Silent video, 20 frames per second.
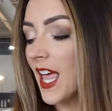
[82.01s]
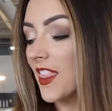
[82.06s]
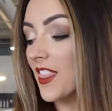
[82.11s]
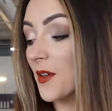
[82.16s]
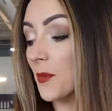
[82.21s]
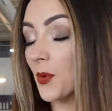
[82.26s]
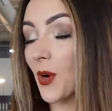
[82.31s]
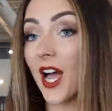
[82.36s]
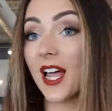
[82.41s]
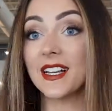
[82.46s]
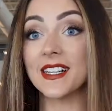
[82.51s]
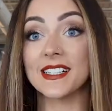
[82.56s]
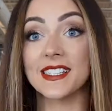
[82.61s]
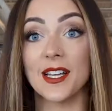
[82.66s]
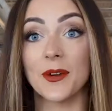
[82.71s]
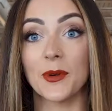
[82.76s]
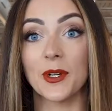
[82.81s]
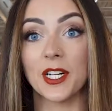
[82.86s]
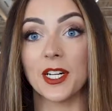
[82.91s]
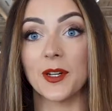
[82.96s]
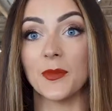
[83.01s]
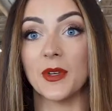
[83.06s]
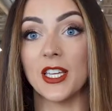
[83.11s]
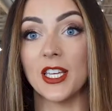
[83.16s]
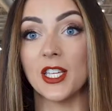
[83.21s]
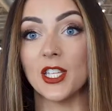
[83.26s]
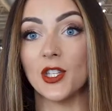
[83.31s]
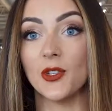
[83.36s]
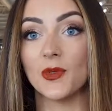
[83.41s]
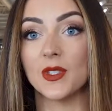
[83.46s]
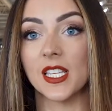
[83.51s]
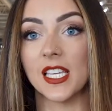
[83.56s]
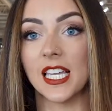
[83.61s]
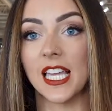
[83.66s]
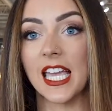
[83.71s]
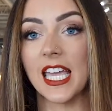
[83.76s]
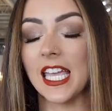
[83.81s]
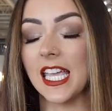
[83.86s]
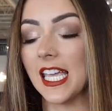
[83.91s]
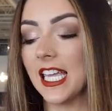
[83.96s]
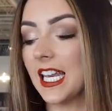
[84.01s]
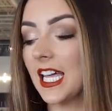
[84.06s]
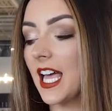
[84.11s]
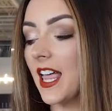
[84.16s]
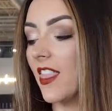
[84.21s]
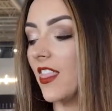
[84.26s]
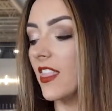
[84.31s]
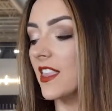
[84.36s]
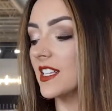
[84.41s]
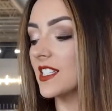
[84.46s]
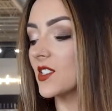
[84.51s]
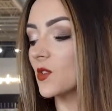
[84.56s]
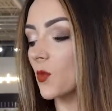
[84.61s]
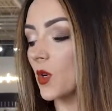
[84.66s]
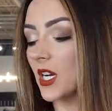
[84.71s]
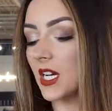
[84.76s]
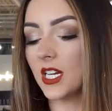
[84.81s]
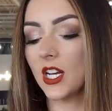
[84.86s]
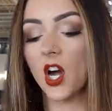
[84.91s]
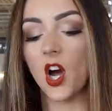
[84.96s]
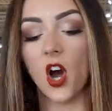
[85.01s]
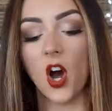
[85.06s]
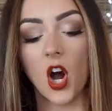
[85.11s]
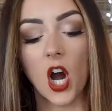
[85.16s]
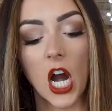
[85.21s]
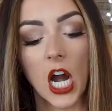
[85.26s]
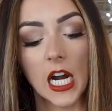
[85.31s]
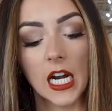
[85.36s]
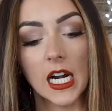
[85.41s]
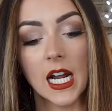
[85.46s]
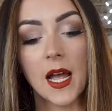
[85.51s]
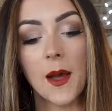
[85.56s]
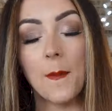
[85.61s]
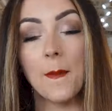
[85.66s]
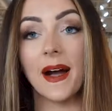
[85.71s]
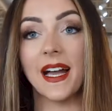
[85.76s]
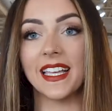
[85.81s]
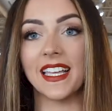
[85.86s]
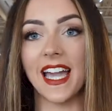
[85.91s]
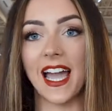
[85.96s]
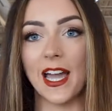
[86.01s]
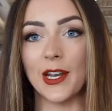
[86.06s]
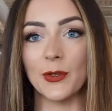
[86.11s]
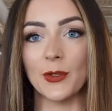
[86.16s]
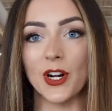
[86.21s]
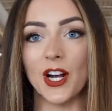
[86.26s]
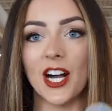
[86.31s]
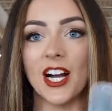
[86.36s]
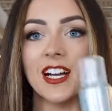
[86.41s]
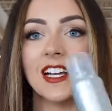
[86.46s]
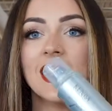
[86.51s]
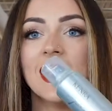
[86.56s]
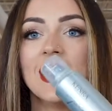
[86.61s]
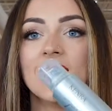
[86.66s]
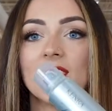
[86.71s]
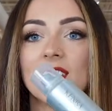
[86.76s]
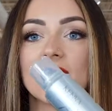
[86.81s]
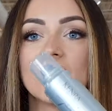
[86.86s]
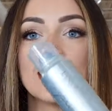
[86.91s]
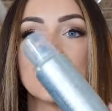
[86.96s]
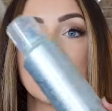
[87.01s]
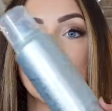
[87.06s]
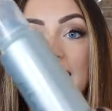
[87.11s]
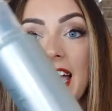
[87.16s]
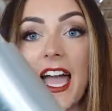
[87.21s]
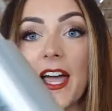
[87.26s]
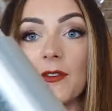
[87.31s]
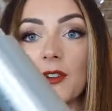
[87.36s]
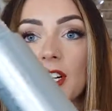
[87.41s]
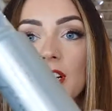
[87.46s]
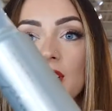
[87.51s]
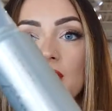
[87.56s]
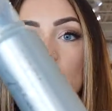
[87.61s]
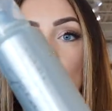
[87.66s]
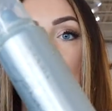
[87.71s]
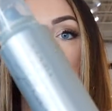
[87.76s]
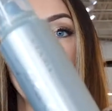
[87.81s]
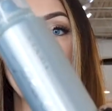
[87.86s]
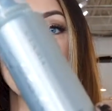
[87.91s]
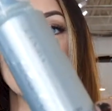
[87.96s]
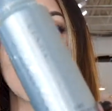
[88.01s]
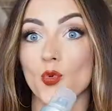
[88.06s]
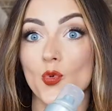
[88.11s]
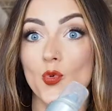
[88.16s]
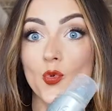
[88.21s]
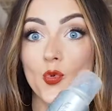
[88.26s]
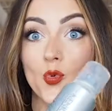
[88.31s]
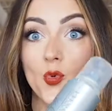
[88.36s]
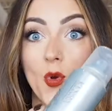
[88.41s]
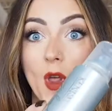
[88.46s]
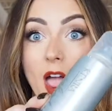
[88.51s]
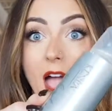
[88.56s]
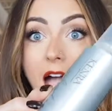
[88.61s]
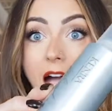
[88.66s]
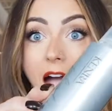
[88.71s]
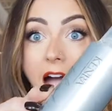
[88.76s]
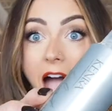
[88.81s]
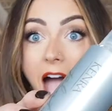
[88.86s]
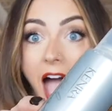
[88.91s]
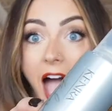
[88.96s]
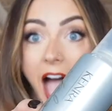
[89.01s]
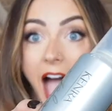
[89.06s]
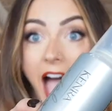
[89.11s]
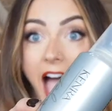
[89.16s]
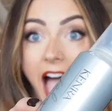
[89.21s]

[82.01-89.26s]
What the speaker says: The products that we're going to be using in this one are by Kenra. This is the Kenra Dry Texture Spray.